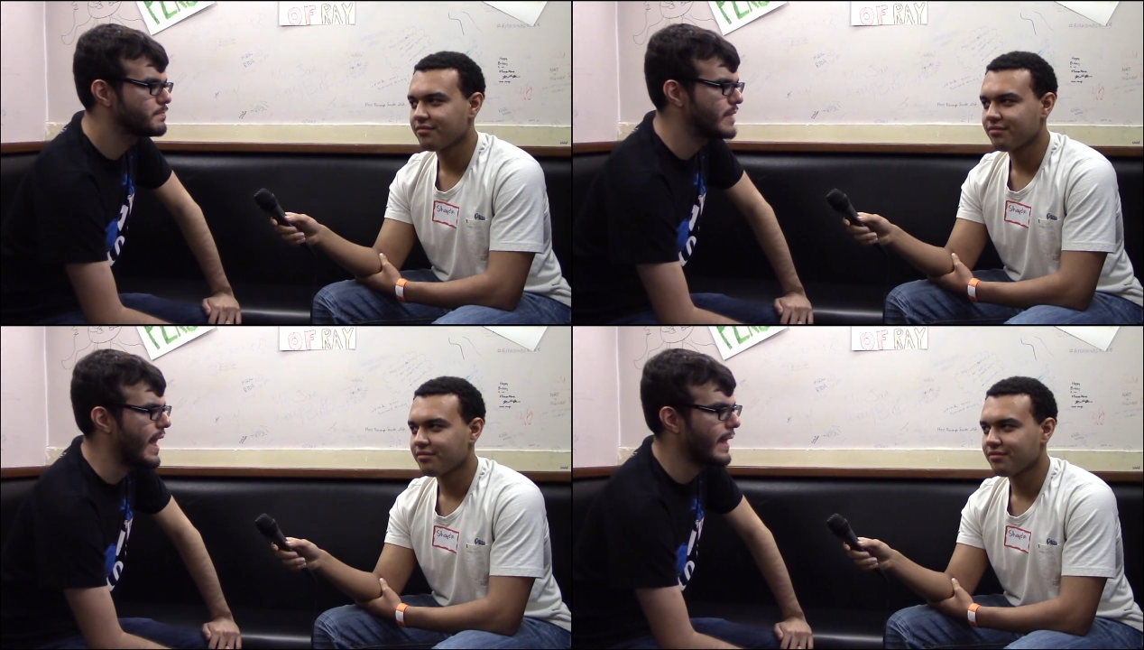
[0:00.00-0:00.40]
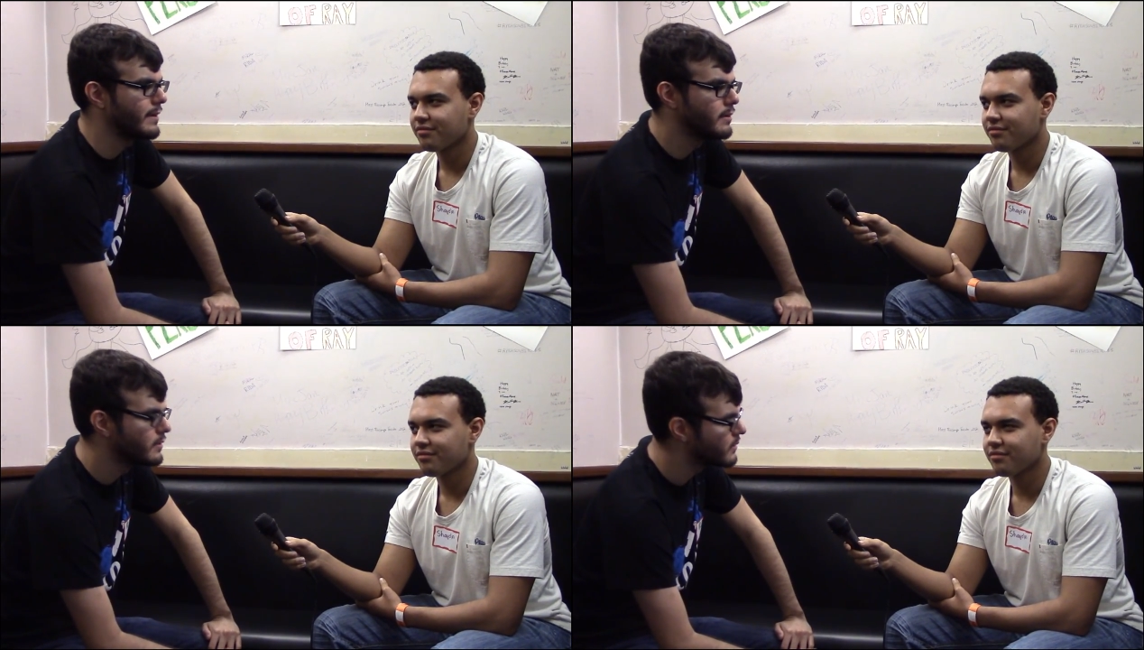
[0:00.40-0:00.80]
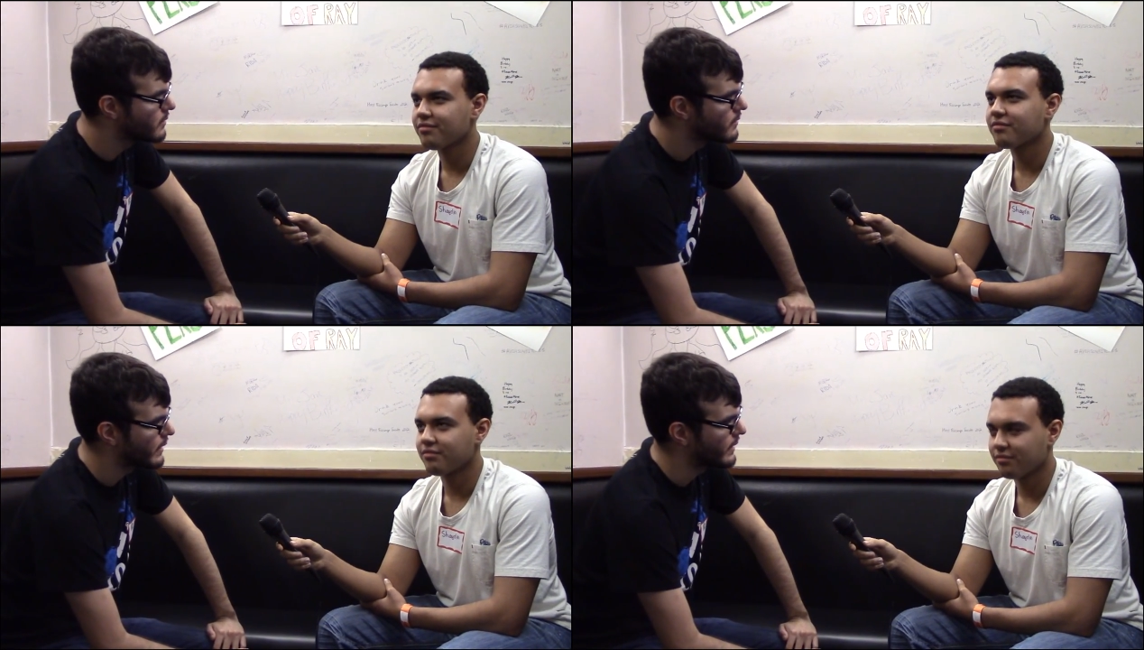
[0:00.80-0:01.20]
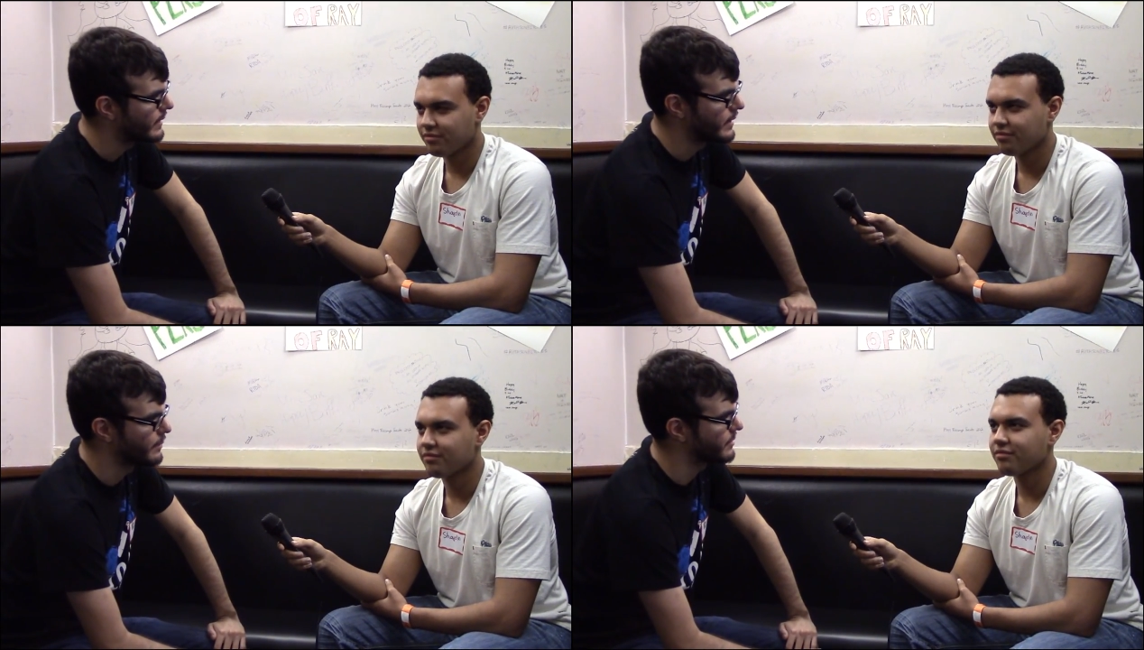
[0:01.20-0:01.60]
Speaker 1: 10,
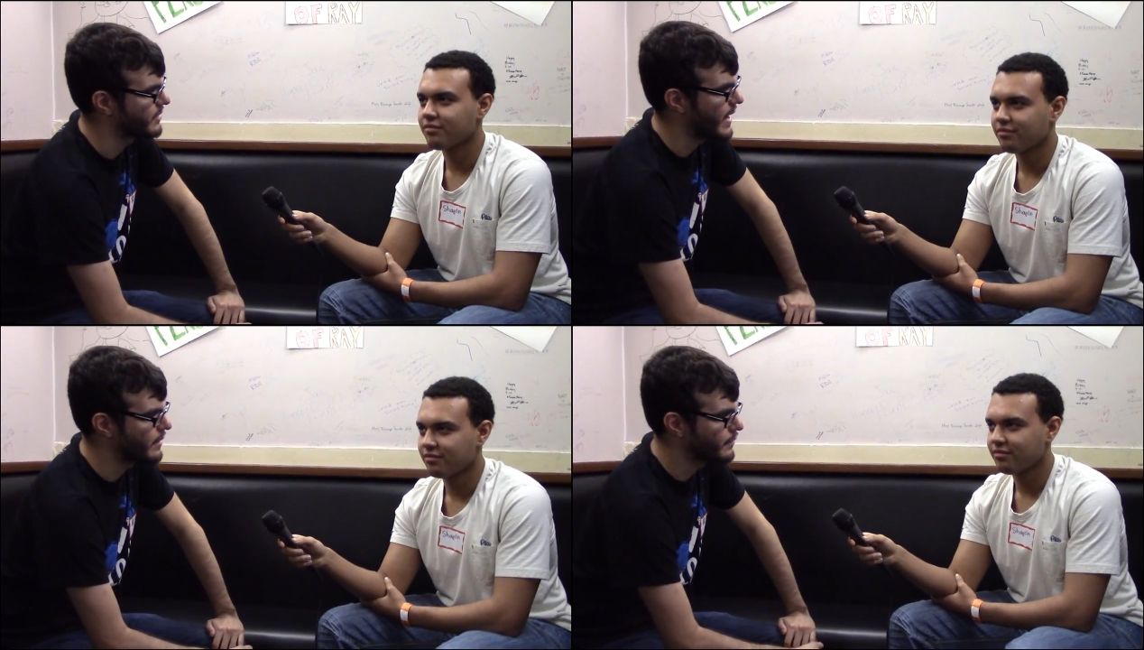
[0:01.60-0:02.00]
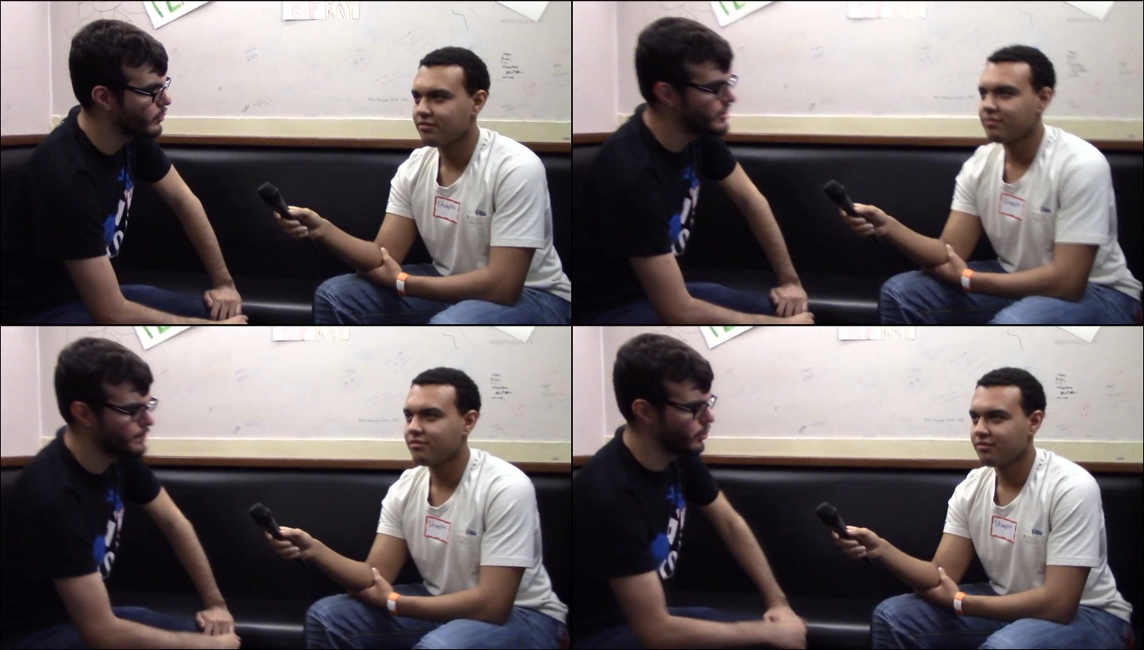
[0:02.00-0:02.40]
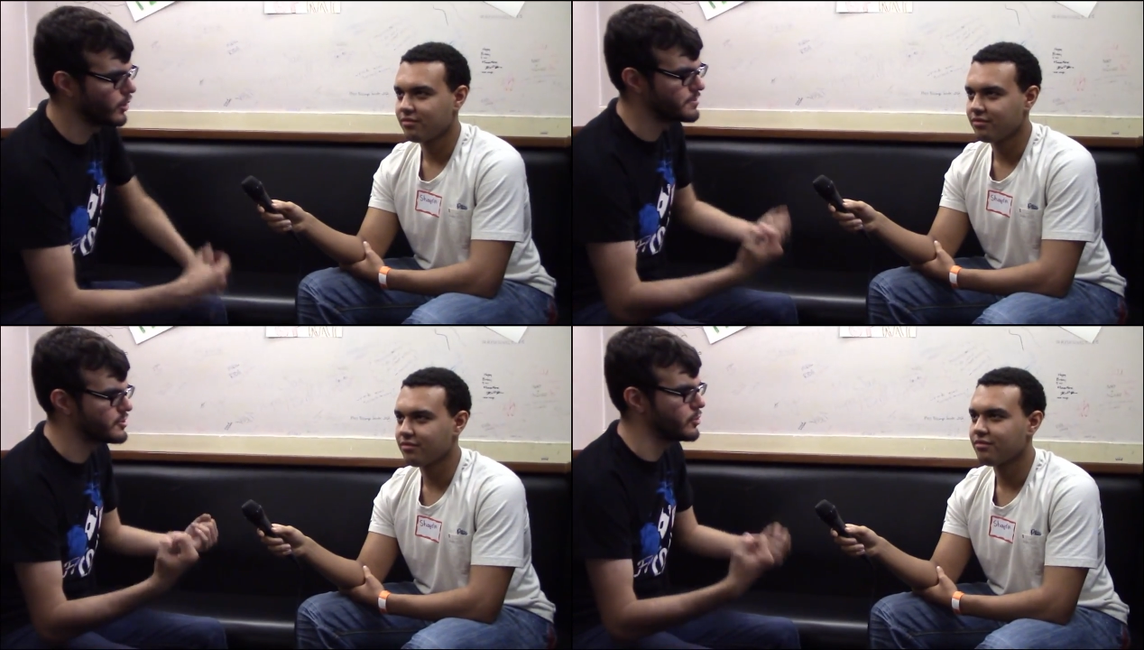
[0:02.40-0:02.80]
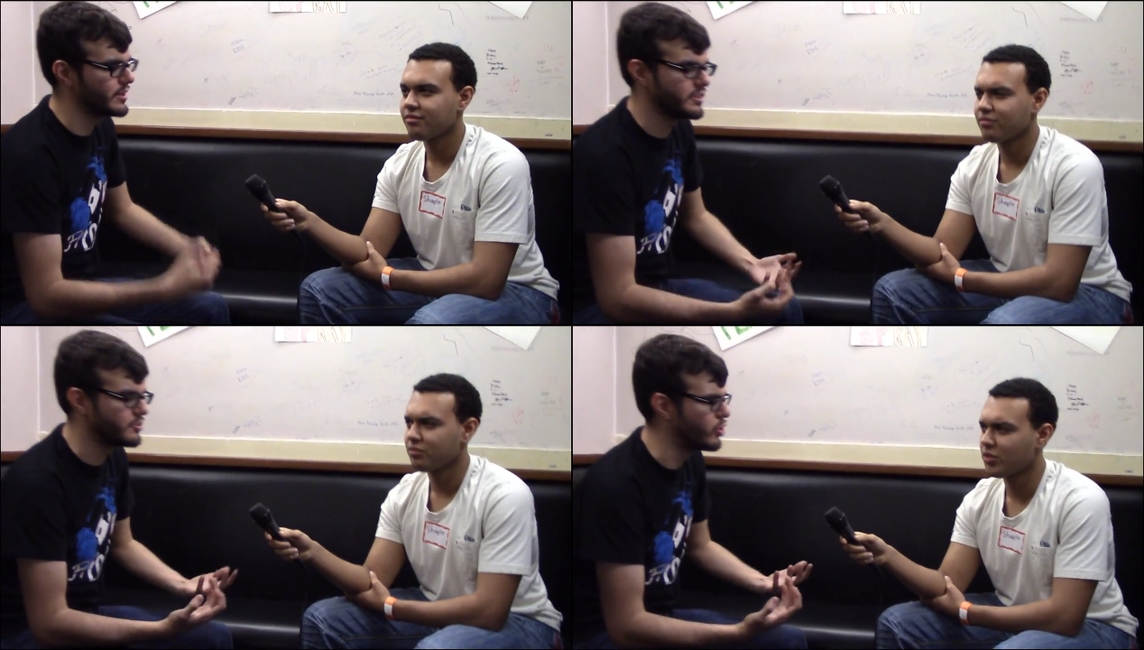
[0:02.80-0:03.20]
and then I was just out of it. We did pull-ups
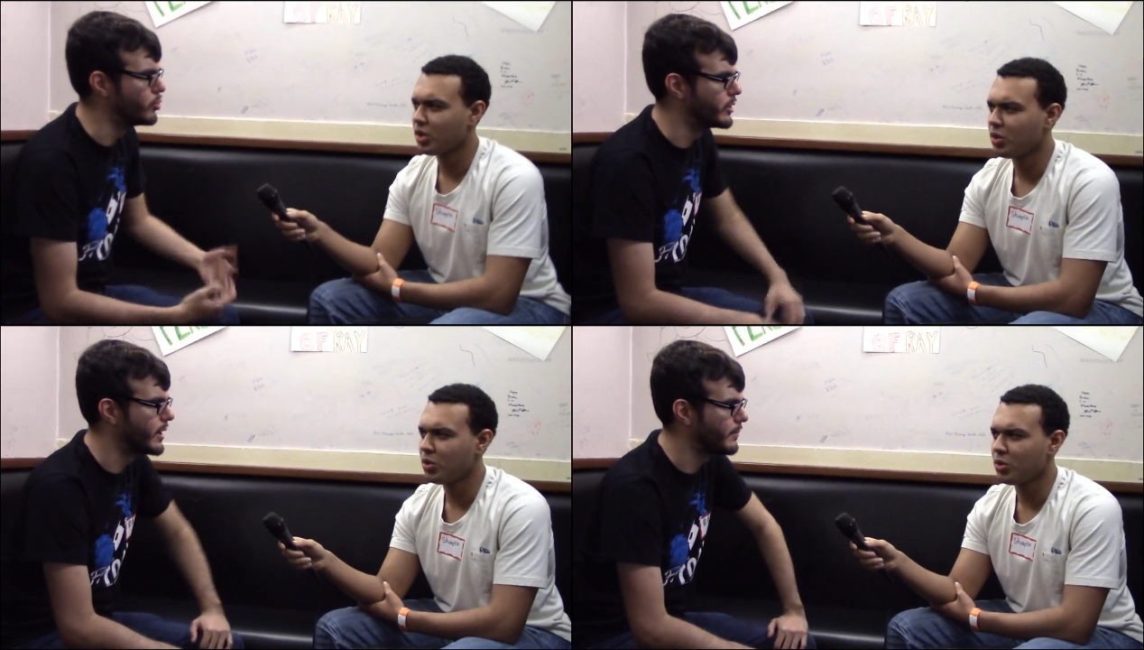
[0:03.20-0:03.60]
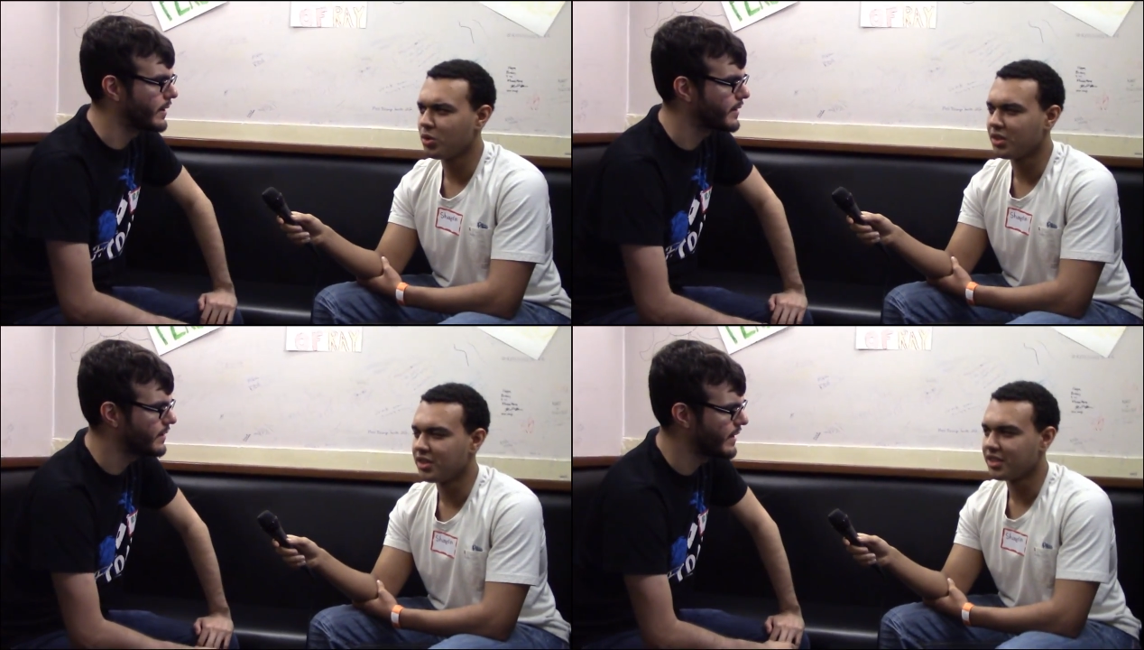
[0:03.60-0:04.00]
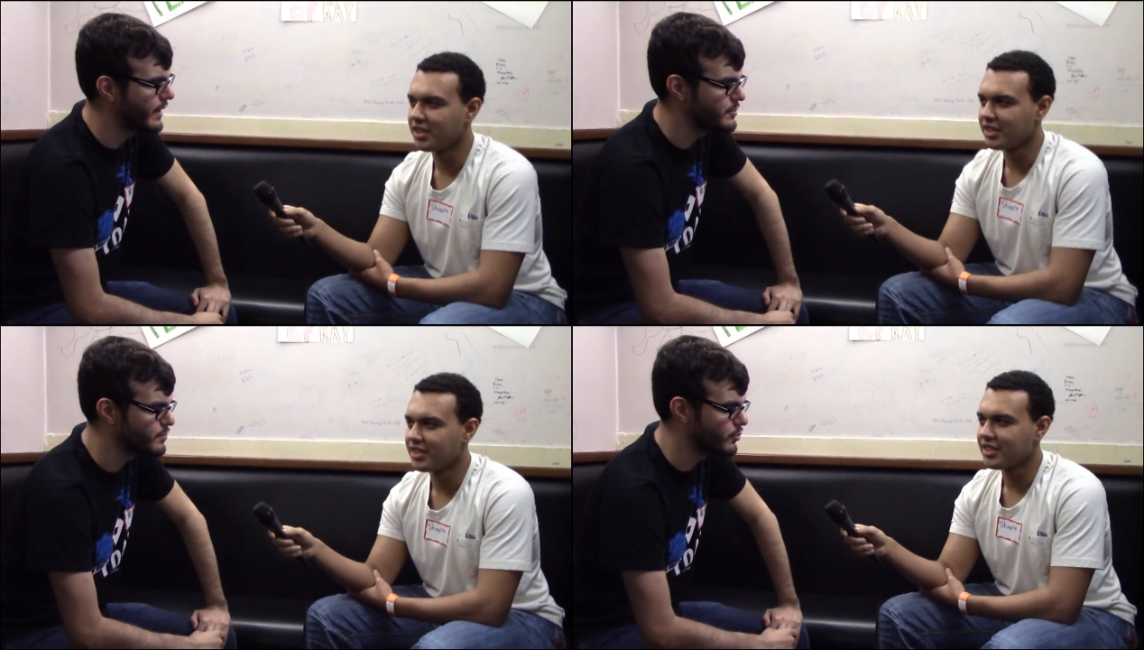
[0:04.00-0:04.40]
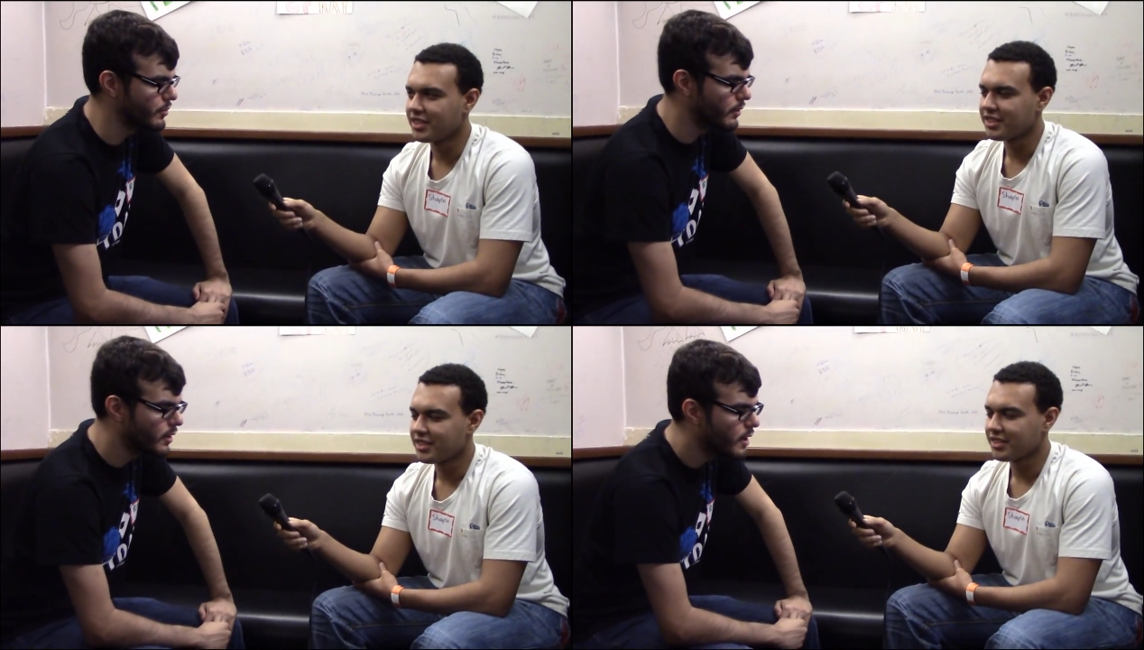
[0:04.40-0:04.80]
too. I did two, and I'm like, yeah, that was
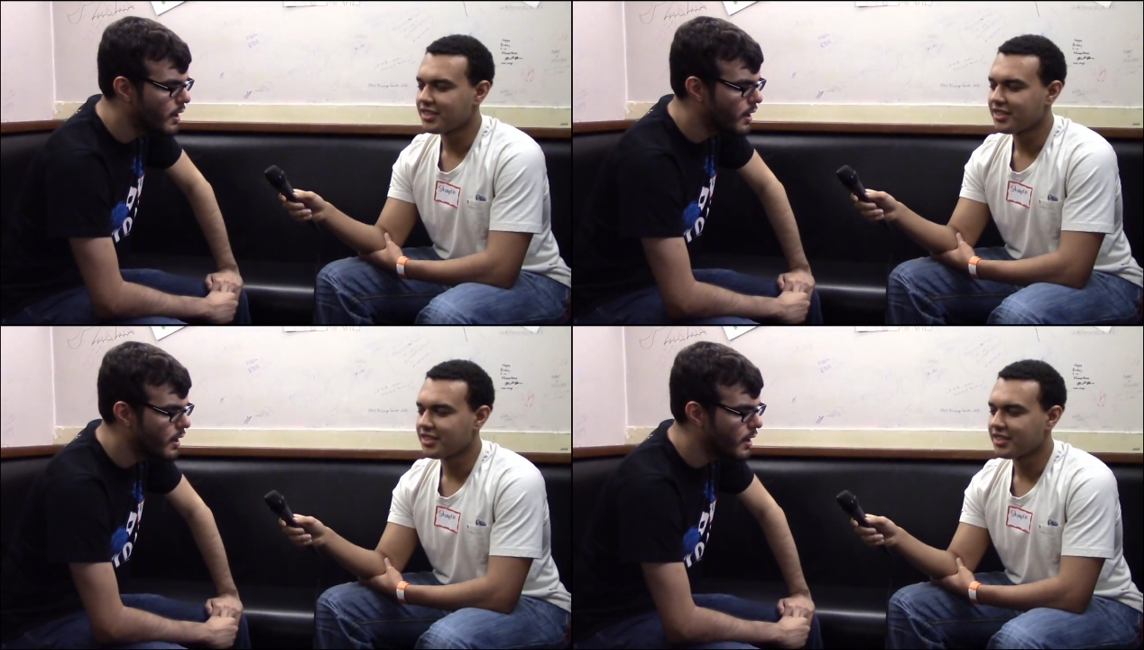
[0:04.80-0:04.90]
brutal.